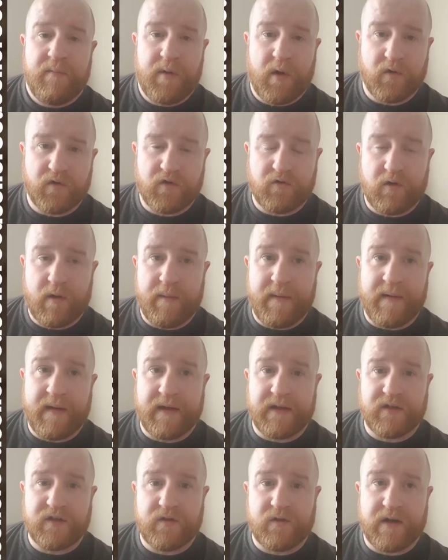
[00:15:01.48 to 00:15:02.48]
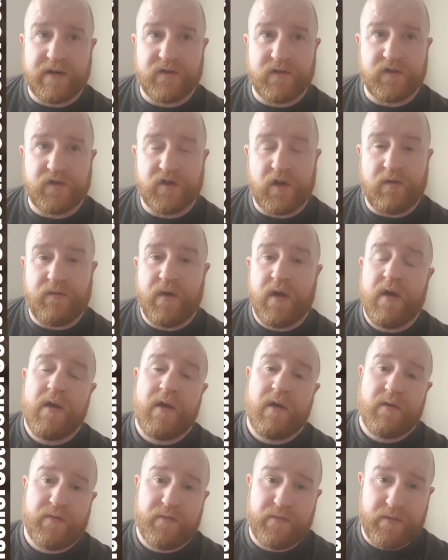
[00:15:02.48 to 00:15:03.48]
post-traumatic stress and stuff.
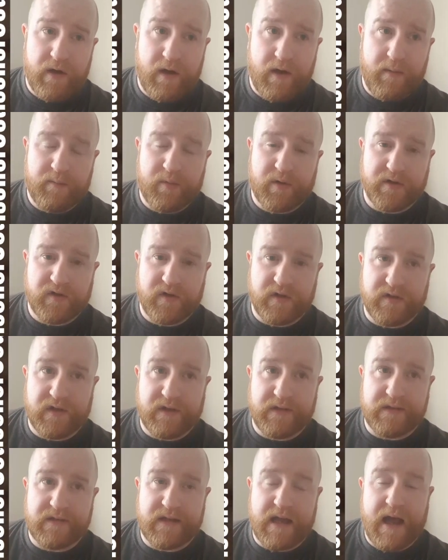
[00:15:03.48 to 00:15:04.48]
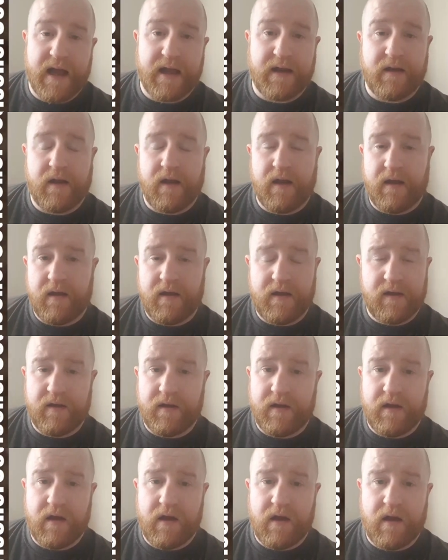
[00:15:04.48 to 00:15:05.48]
Prisoners inside
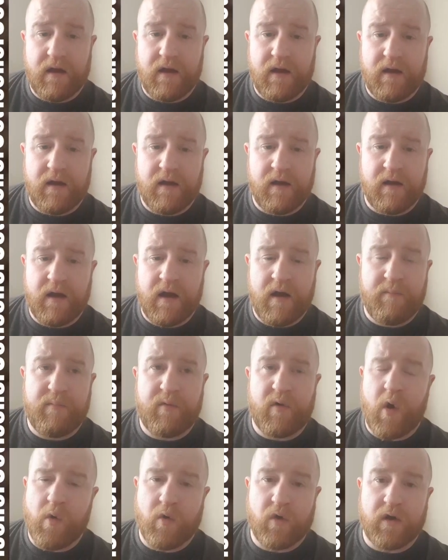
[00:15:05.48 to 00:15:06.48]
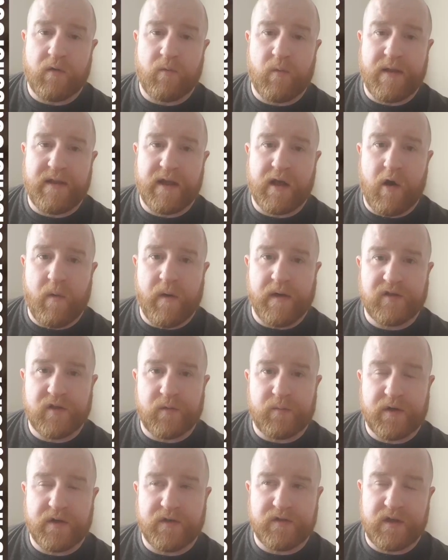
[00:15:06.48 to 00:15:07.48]
are broken when they go
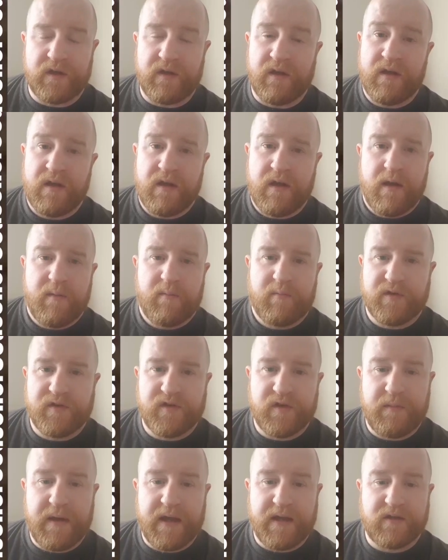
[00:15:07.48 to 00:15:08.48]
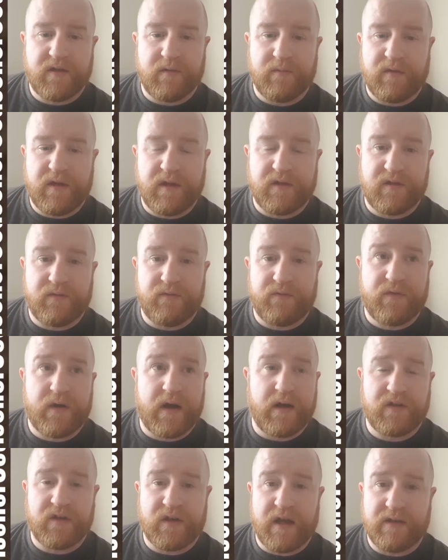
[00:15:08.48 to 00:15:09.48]
into prison. Prison makes them
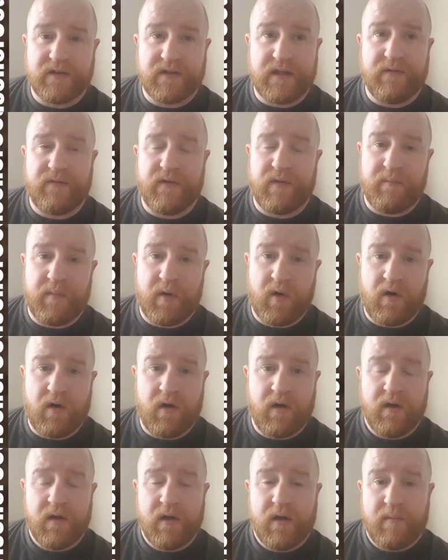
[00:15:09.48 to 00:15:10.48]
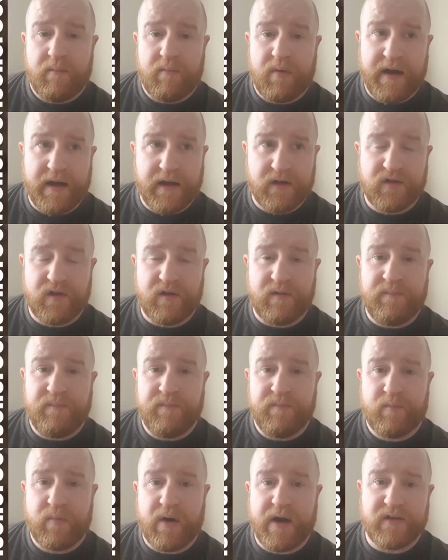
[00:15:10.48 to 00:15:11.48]
disenfranchised even more, breaks
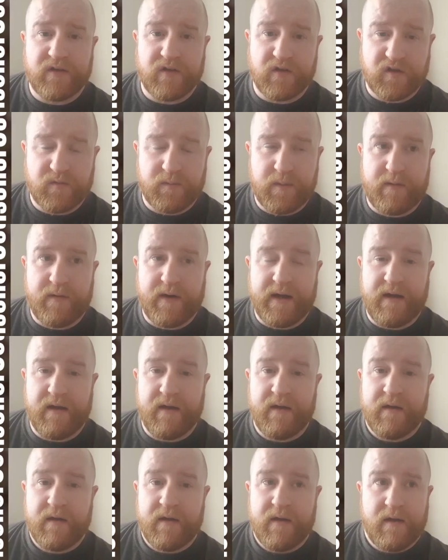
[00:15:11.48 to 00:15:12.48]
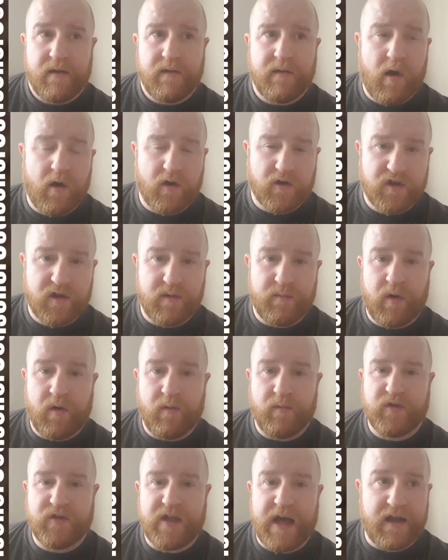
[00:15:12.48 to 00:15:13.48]
them, breaks the spirit, locks them
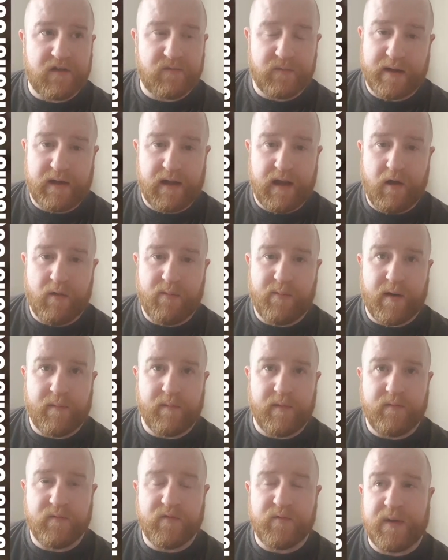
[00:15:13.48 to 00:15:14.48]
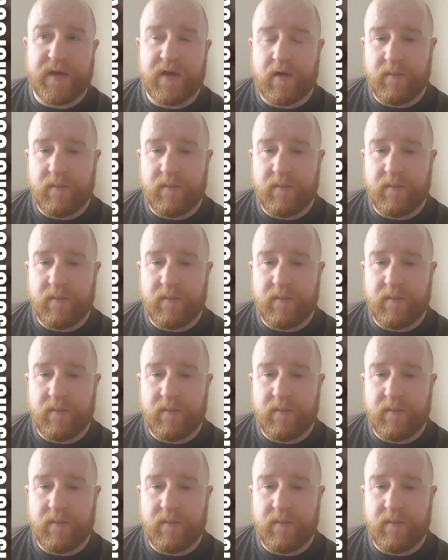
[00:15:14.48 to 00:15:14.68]
up, starts mental health problems,